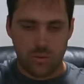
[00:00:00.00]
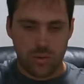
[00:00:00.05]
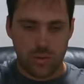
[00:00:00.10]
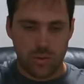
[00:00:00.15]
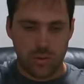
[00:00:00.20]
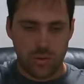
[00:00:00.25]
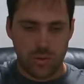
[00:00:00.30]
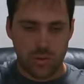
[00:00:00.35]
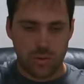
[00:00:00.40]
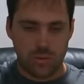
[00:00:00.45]

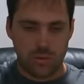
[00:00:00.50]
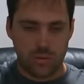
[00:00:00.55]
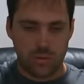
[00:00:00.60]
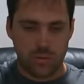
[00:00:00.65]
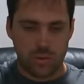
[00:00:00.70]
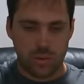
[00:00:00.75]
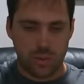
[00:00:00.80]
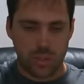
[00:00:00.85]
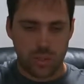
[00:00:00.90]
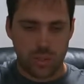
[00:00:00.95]
Doesn't
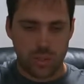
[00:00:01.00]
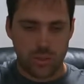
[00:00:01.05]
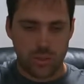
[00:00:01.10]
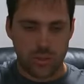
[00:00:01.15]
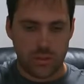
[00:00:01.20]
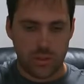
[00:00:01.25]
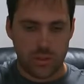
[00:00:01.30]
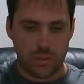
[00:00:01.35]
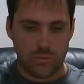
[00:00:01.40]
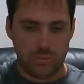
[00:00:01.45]
look like it's
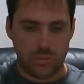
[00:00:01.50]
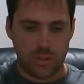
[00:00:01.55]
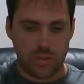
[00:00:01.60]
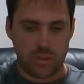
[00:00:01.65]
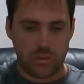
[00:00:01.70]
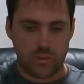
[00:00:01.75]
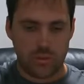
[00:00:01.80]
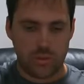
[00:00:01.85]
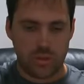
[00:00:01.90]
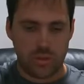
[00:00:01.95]
letting me
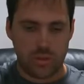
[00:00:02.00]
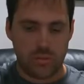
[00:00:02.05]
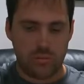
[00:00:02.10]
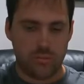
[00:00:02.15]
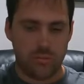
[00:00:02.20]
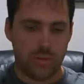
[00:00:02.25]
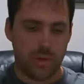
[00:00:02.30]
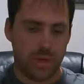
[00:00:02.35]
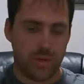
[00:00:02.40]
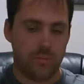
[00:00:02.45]
screen share,
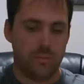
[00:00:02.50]
but